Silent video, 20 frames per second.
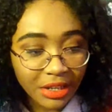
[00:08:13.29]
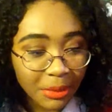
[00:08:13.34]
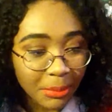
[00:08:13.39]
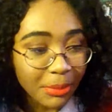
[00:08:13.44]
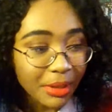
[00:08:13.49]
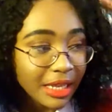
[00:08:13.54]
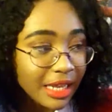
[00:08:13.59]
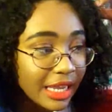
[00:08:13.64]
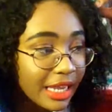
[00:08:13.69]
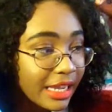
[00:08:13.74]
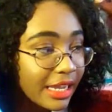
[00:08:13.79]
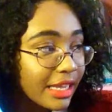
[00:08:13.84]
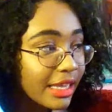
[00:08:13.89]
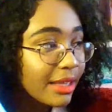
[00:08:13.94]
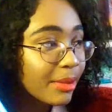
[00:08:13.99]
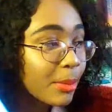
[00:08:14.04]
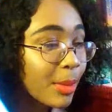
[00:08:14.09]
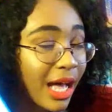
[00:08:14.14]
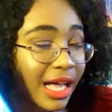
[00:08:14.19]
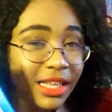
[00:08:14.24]
but
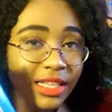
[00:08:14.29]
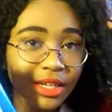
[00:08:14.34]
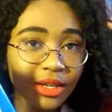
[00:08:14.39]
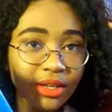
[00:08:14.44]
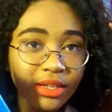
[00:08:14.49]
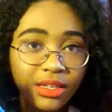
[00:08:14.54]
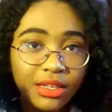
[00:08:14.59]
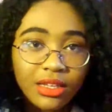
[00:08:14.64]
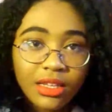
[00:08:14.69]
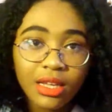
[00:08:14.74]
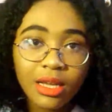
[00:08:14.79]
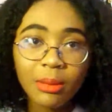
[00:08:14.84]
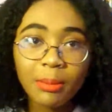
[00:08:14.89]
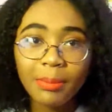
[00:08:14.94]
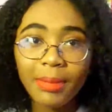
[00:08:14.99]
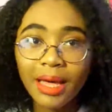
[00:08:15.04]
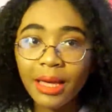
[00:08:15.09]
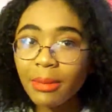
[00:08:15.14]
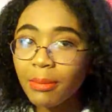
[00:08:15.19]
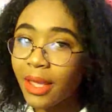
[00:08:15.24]
like, Molly
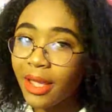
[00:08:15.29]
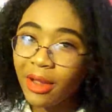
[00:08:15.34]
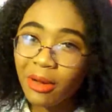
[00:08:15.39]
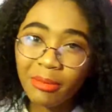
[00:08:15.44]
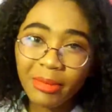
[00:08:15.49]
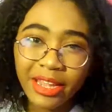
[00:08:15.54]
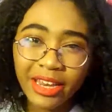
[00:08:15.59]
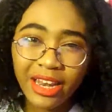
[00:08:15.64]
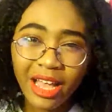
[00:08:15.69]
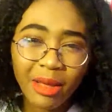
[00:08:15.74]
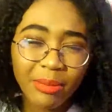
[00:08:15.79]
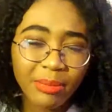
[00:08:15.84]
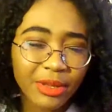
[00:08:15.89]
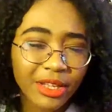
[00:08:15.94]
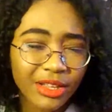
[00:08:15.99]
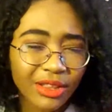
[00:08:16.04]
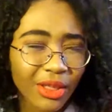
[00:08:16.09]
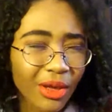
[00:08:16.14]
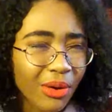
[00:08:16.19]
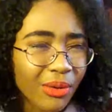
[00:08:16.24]
may or may not be
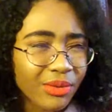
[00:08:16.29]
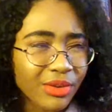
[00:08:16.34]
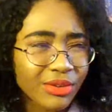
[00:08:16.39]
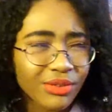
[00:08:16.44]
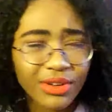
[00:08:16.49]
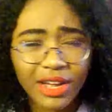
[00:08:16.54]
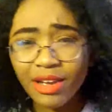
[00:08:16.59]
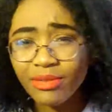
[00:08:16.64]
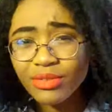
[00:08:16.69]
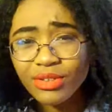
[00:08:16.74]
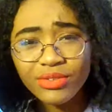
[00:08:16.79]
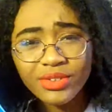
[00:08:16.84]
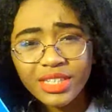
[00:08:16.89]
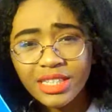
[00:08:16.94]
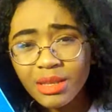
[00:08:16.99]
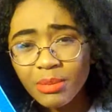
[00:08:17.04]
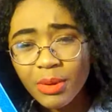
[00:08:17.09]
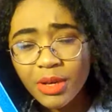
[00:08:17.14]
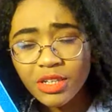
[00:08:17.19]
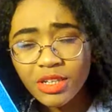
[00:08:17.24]
alone. You'll have to
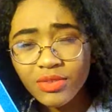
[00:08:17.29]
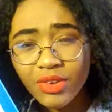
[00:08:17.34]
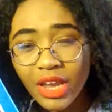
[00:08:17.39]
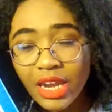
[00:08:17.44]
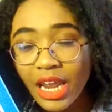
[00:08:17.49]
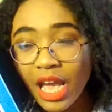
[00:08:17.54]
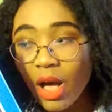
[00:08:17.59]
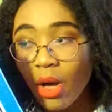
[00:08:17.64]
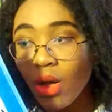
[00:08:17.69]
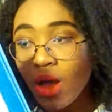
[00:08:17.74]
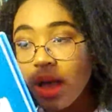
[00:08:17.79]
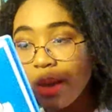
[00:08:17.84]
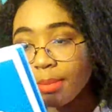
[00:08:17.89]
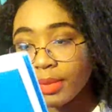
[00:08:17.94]
read the book to find out.